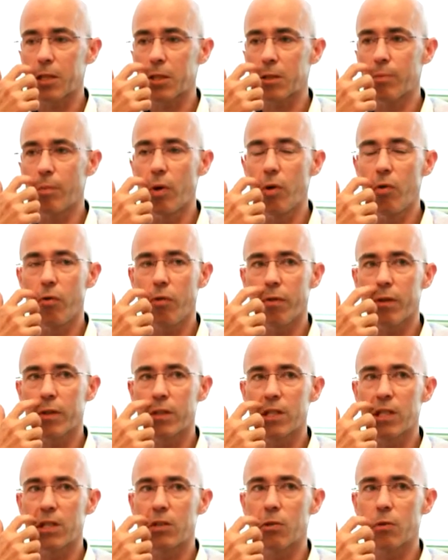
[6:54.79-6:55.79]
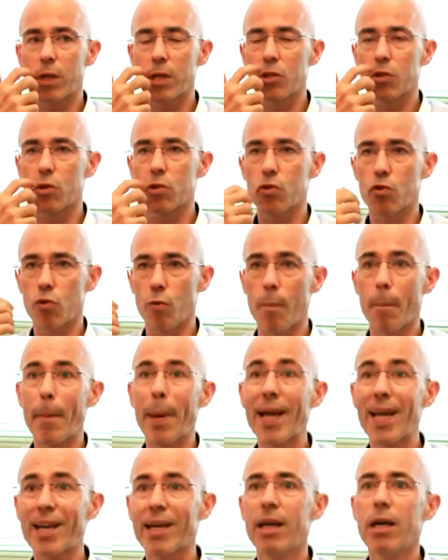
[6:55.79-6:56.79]
smooth the situation to
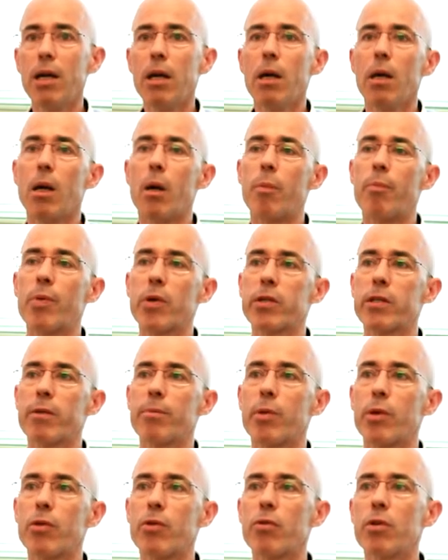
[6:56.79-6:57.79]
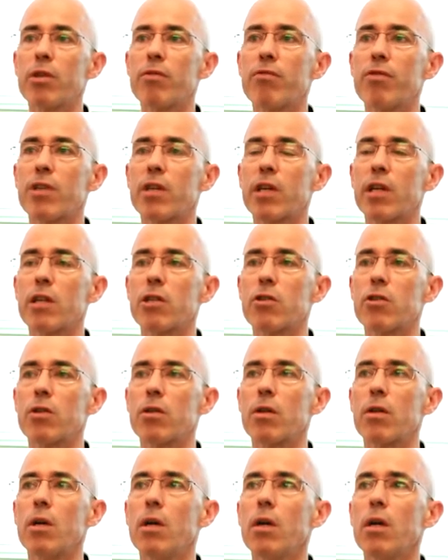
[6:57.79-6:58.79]
make a possible
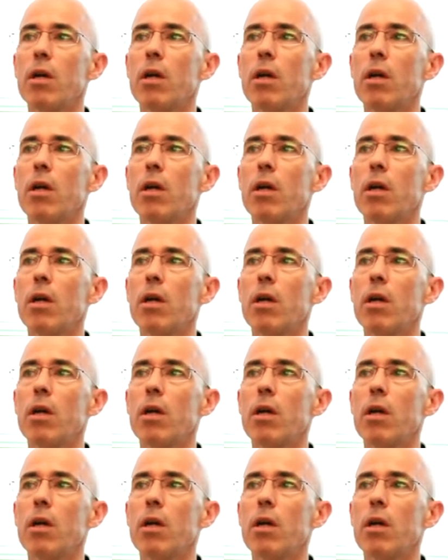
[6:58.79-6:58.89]
unification